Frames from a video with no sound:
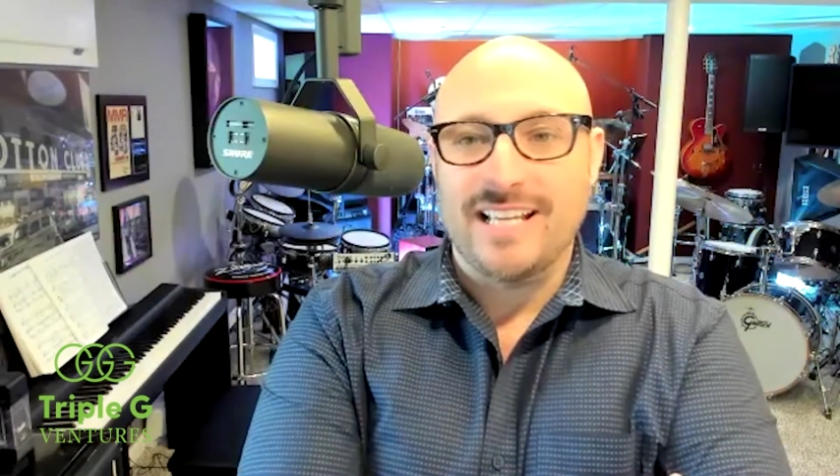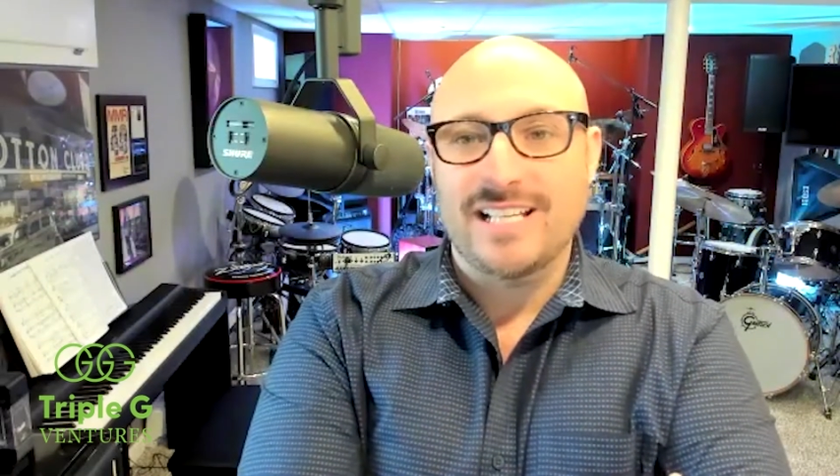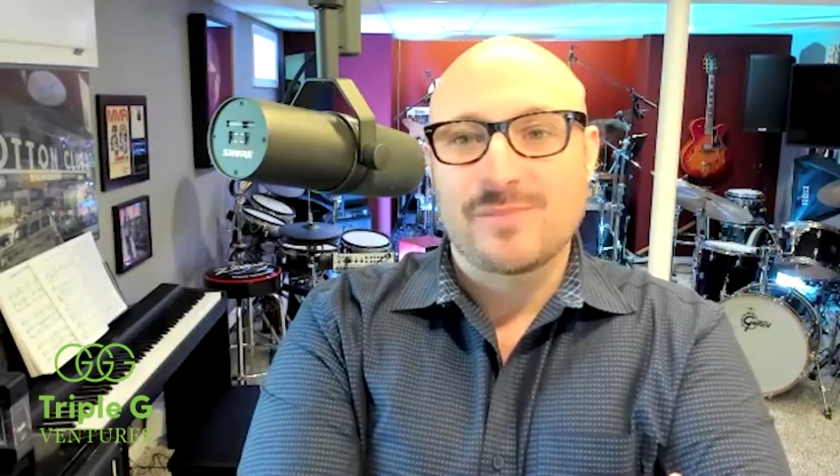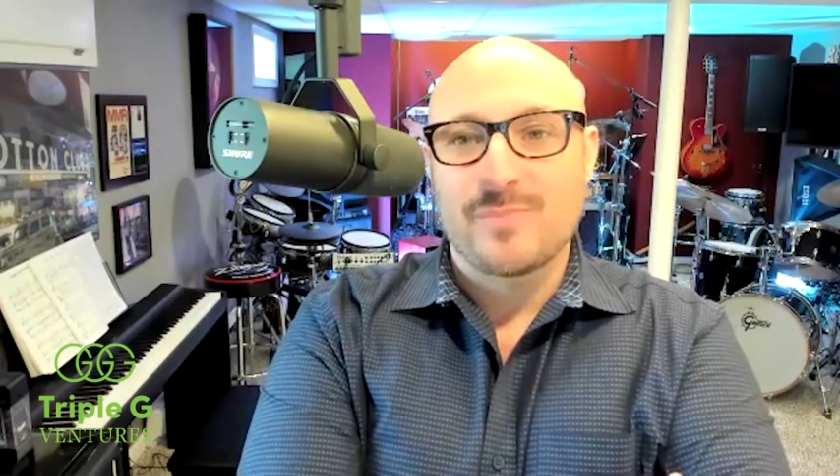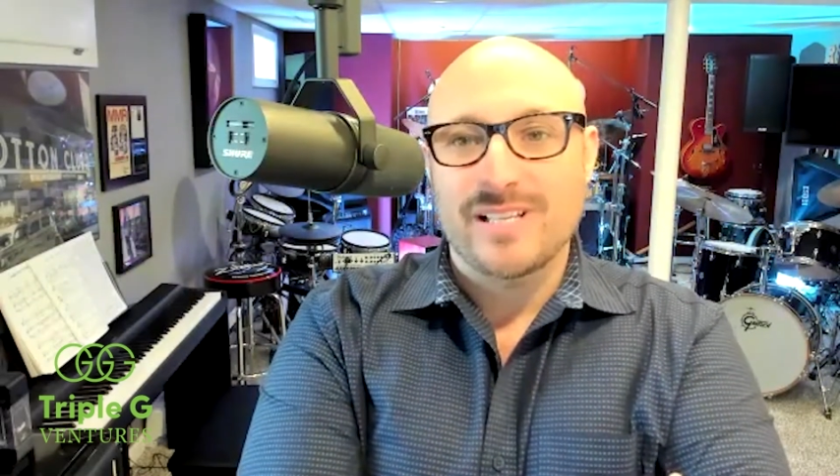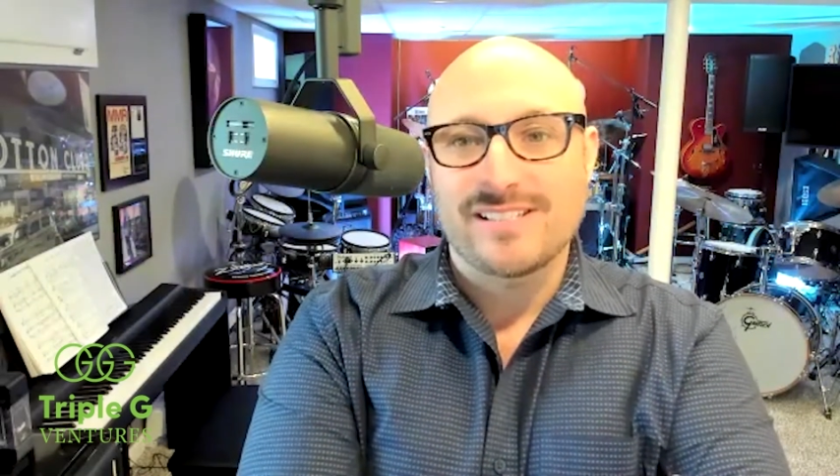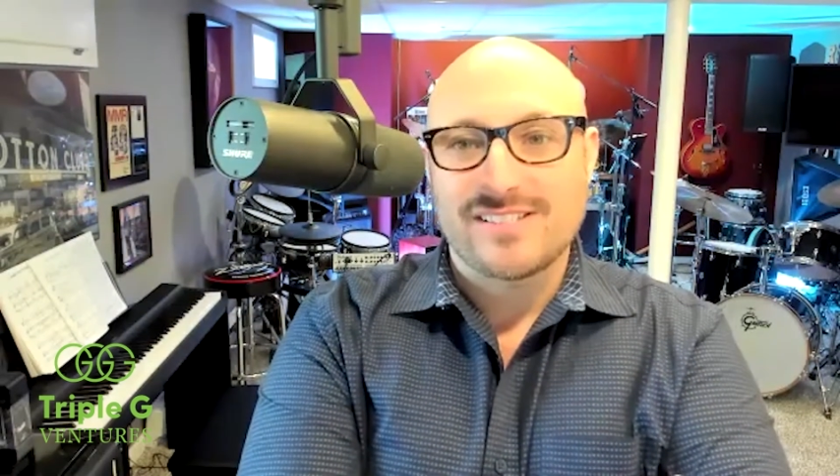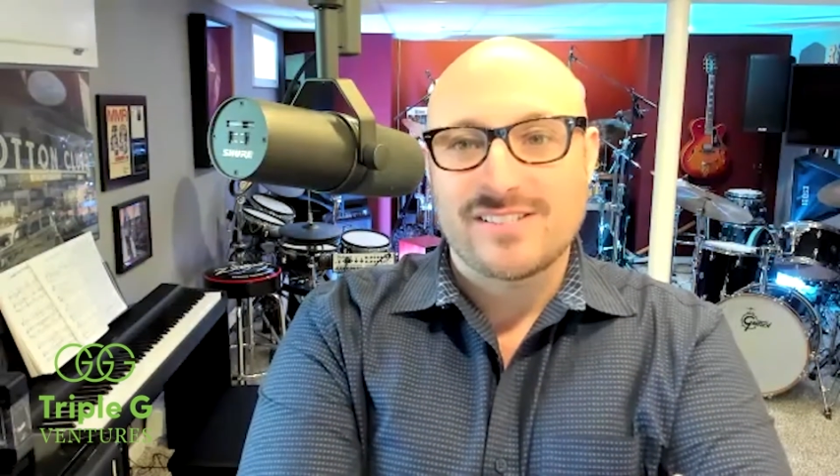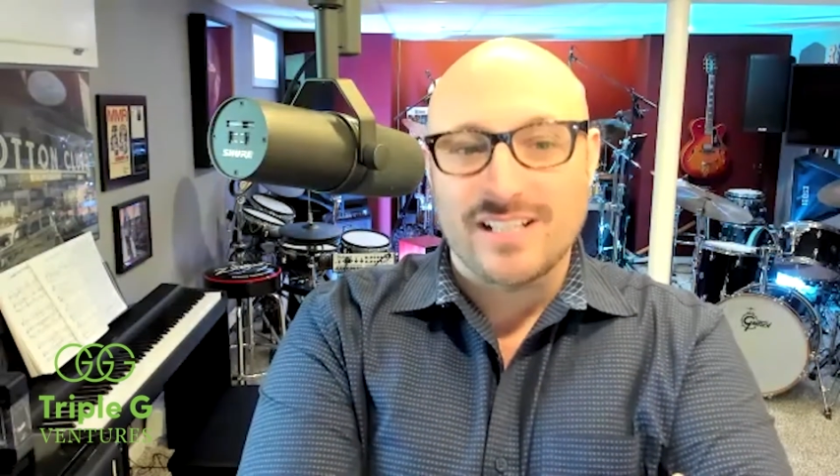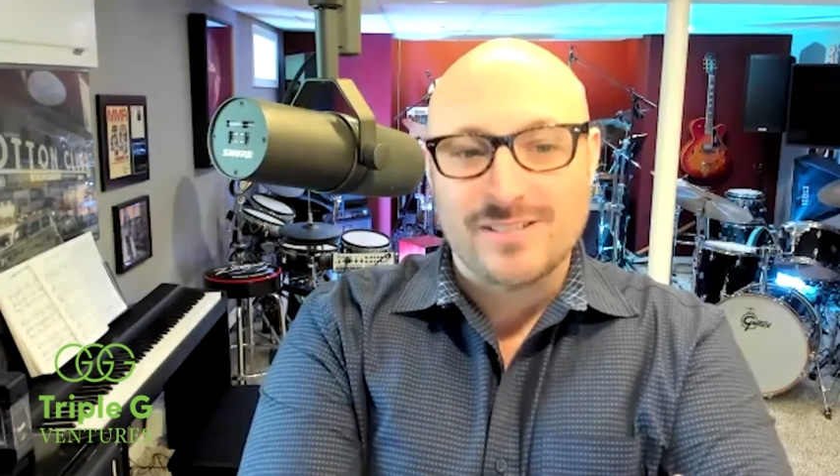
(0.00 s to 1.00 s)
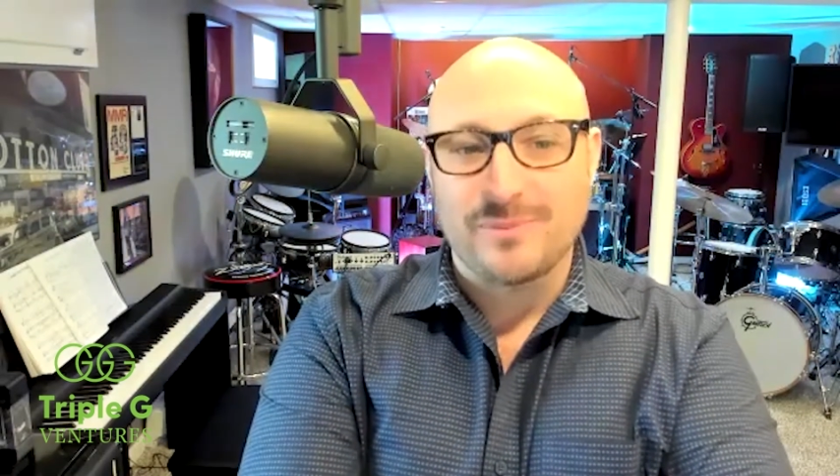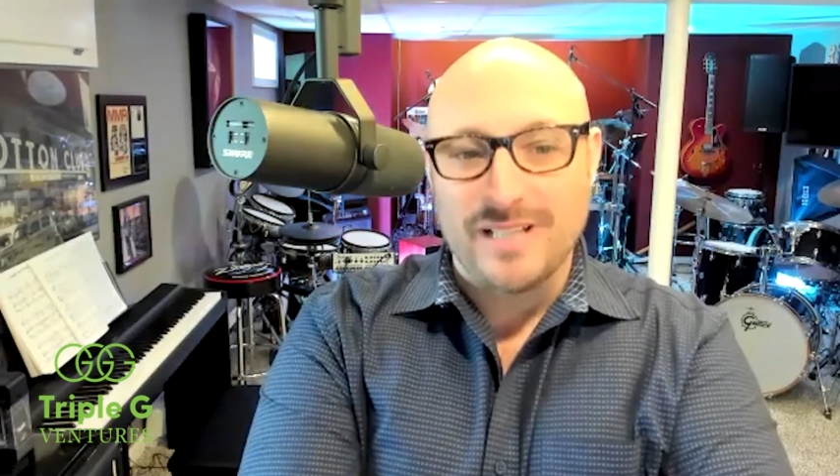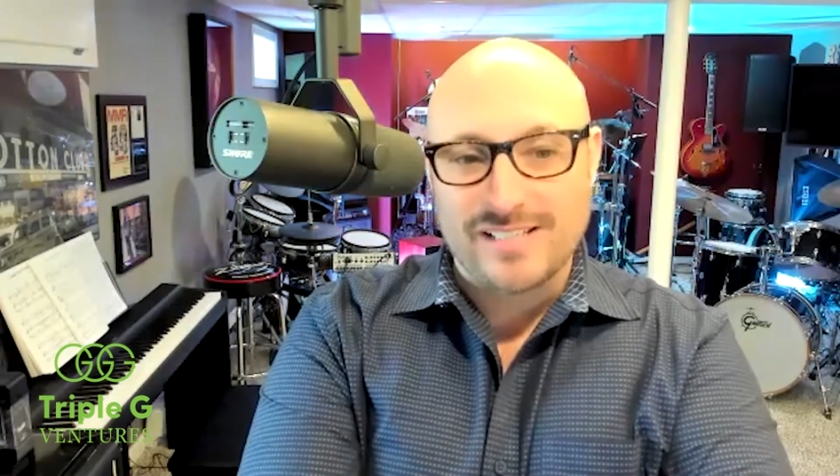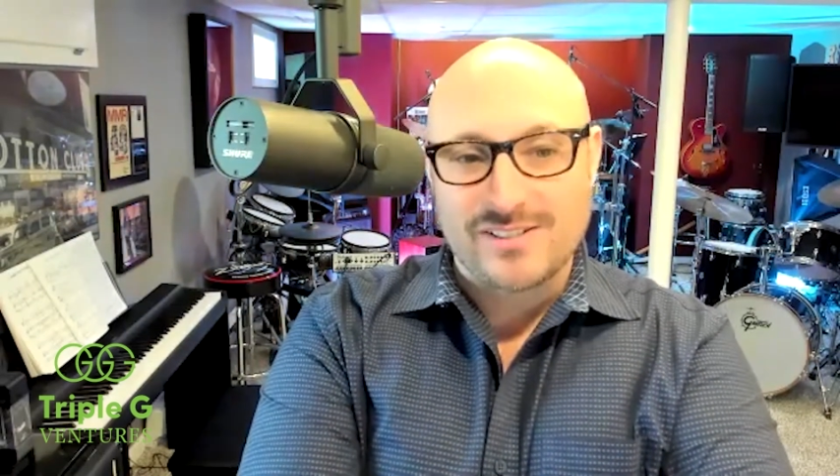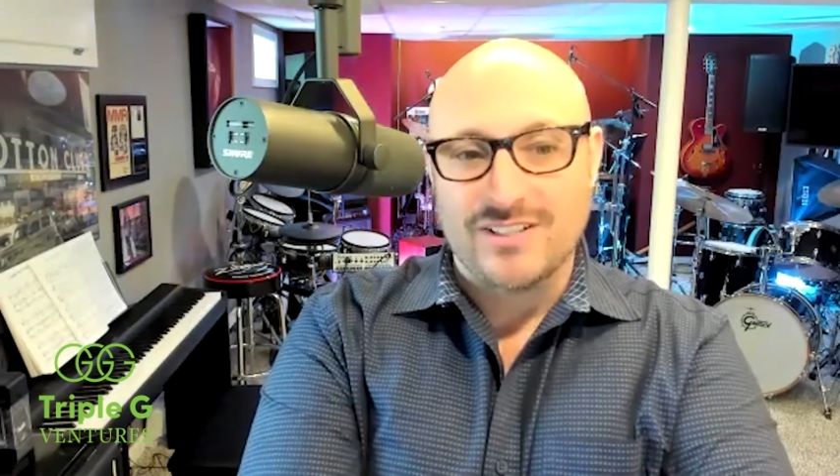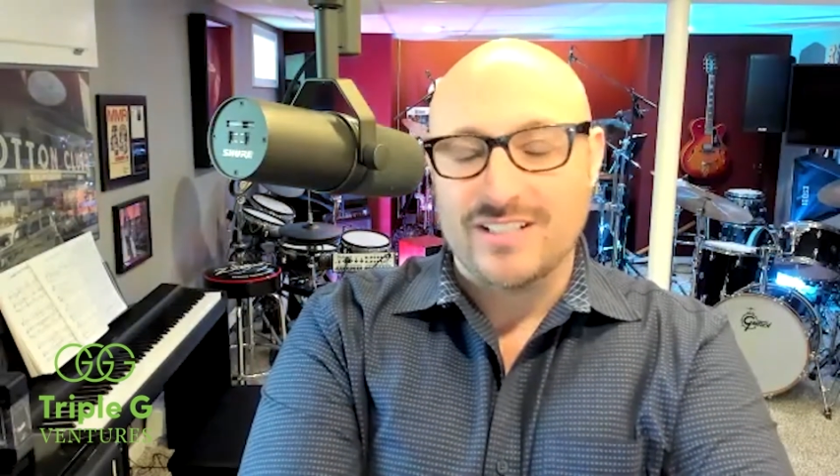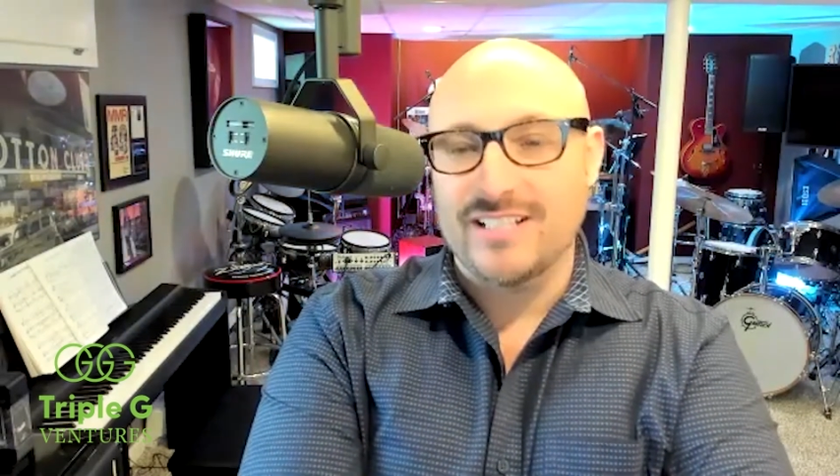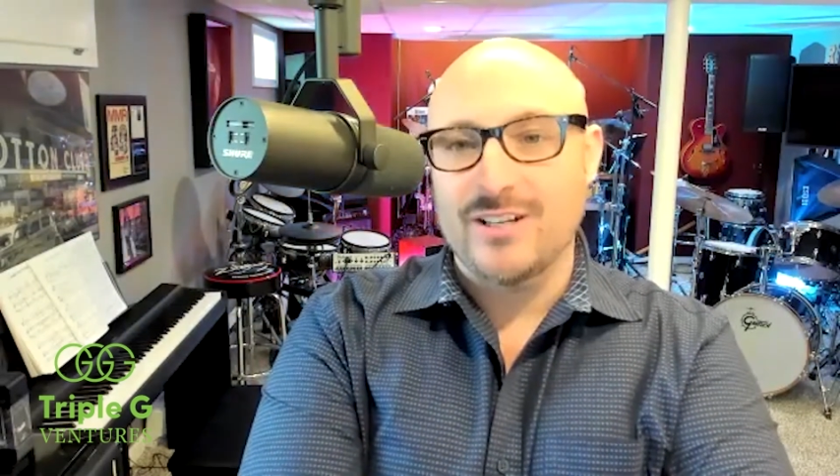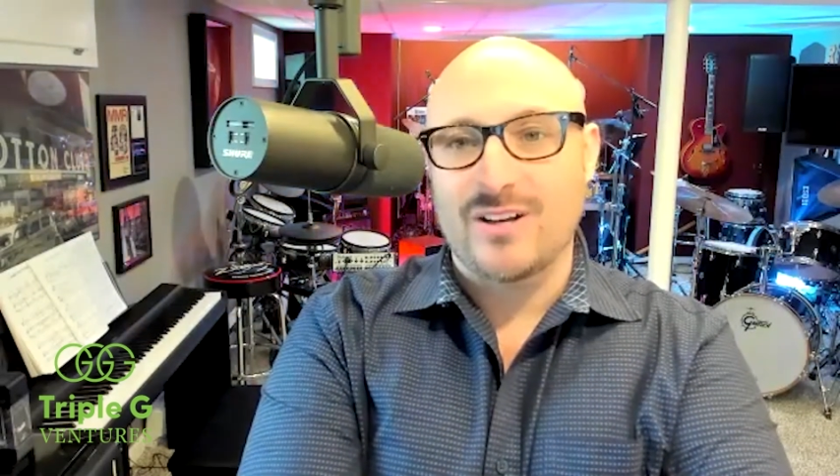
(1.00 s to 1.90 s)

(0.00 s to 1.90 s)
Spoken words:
it has been such a pleasure,